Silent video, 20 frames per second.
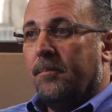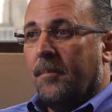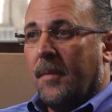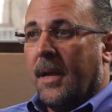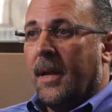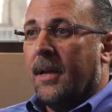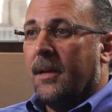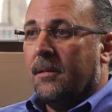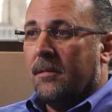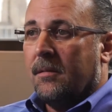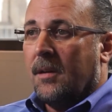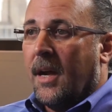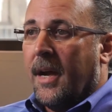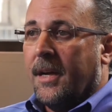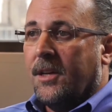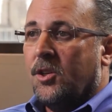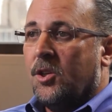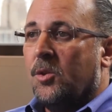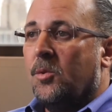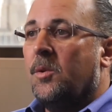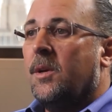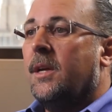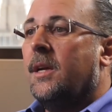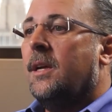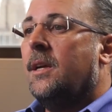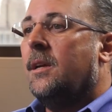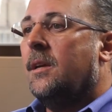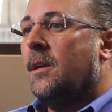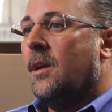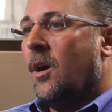
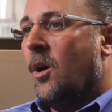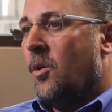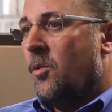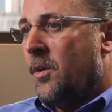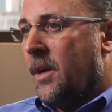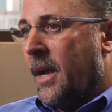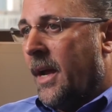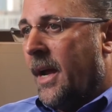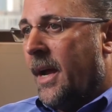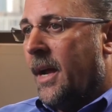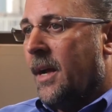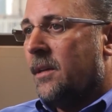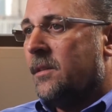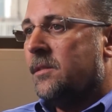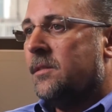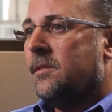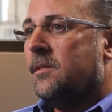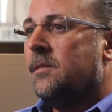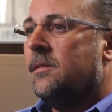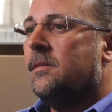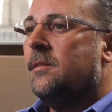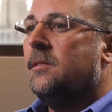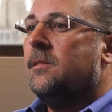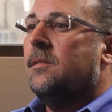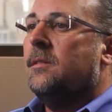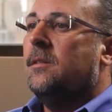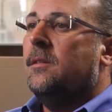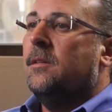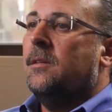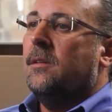I2E, OCAST,
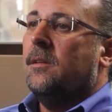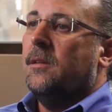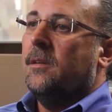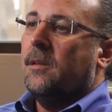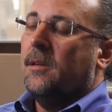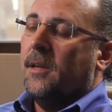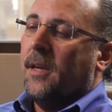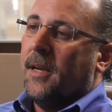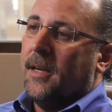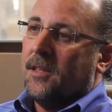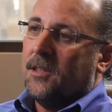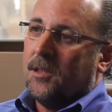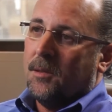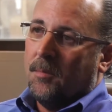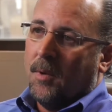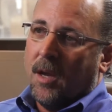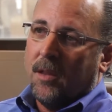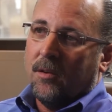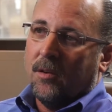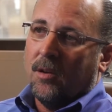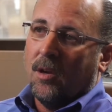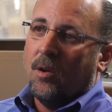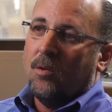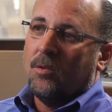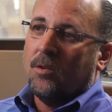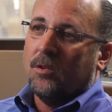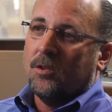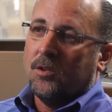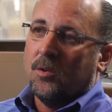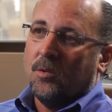and some other
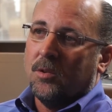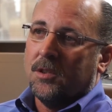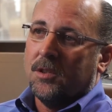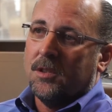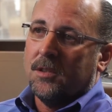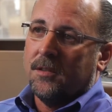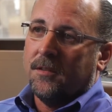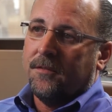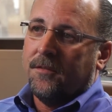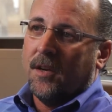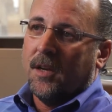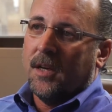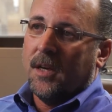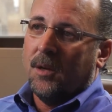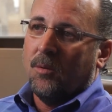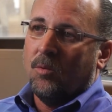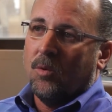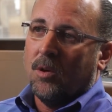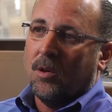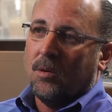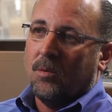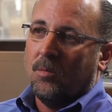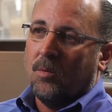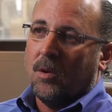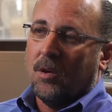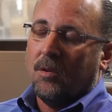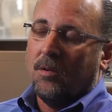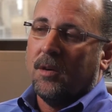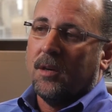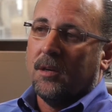local sources of funding
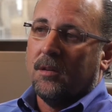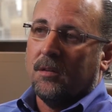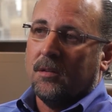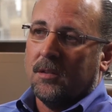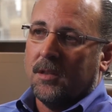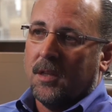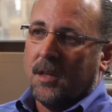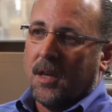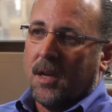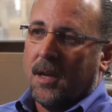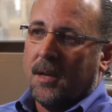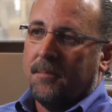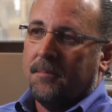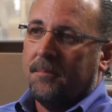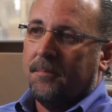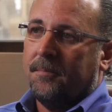were critical to that.